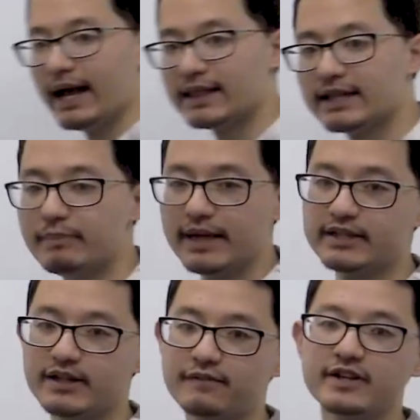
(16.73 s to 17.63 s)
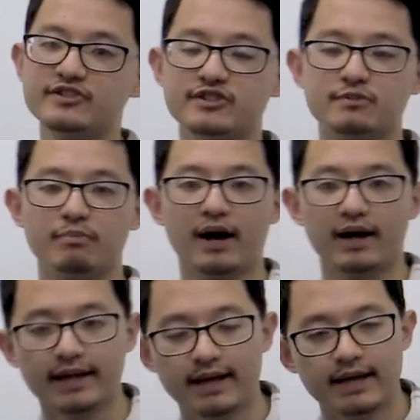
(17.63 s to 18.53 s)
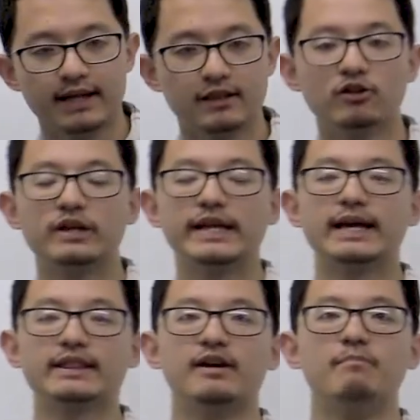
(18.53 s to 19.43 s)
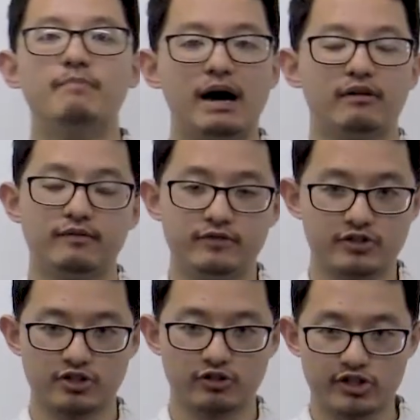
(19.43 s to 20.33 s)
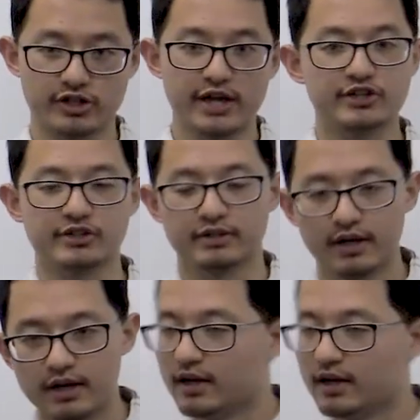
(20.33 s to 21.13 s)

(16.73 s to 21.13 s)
And the main difference is by looking at the amount of dissociation.